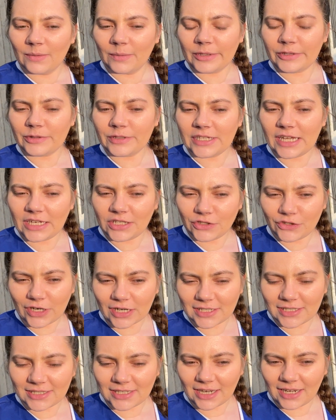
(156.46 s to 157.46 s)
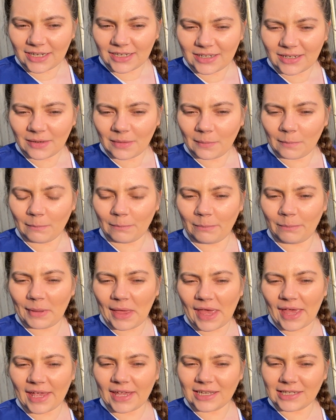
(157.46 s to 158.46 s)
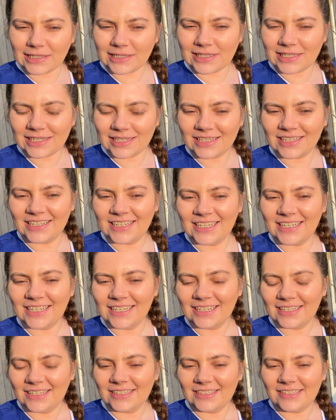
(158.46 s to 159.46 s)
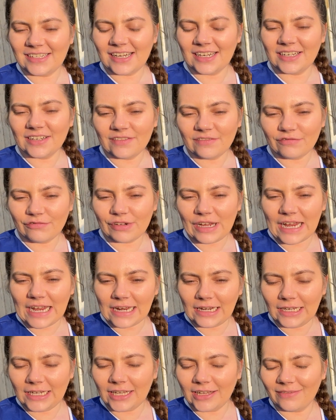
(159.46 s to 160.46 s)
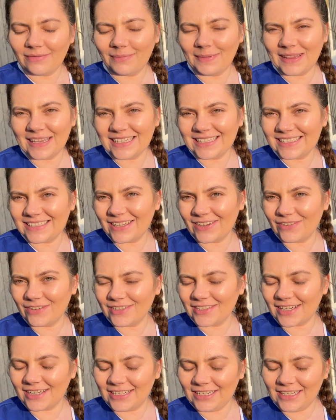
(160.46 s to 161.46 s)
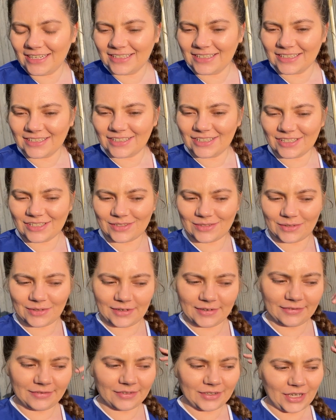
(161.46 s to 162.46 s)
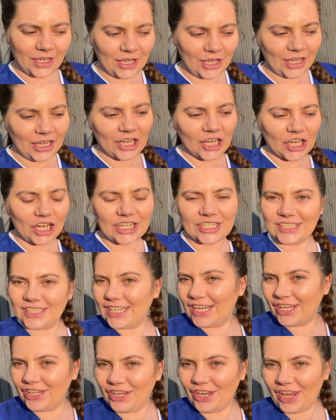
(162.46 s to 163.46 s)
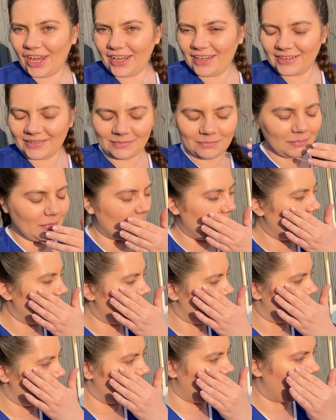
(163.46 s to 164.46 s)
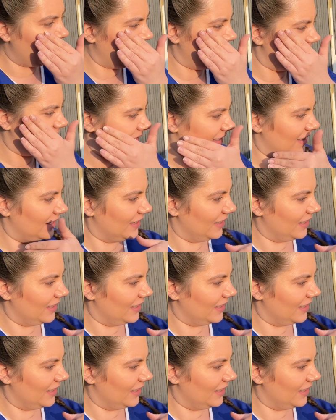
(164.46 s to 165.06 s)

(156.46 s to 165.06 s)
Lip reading: which was interesting, but didn't really give me the skills I needed to sort of continue my PMA